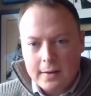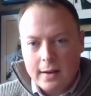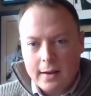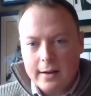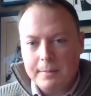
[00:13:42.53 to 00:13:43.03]

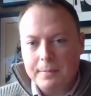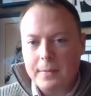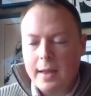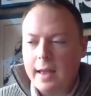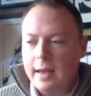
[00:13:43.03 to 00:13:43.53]

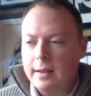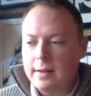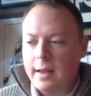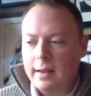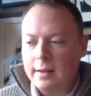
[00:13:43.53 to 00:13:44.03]

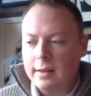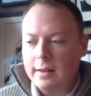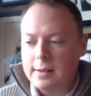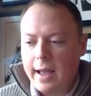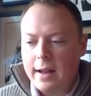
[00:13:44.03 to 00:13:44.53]
and
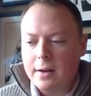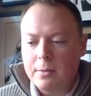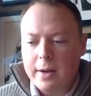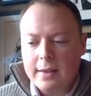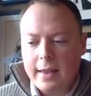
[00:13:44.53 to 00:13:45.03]
at a
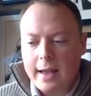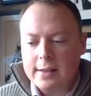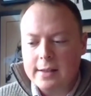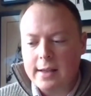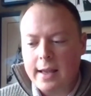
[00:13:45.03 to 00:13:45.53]
rate
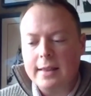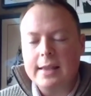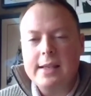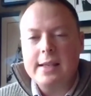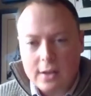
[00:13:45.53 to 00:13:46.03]
that is
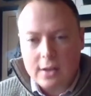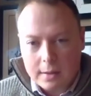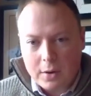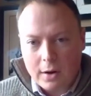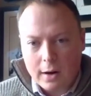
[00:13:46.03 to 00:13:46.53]
at least
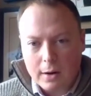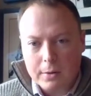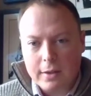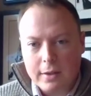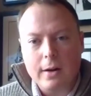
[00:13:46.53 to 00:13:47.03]
on par
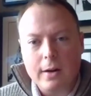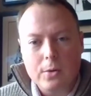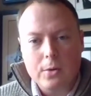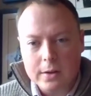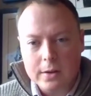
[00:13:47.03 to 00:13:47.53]
with their
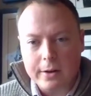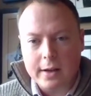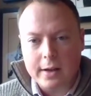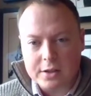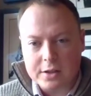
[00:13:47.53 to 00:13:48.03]
ordinary
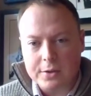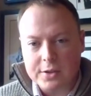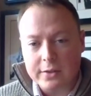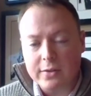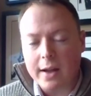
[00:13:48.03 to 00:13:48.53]

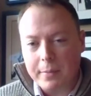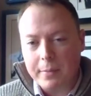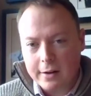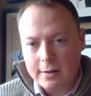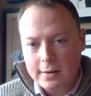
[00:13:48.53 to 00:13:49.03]
customers, if not
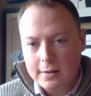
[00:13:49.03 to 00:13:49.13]
better.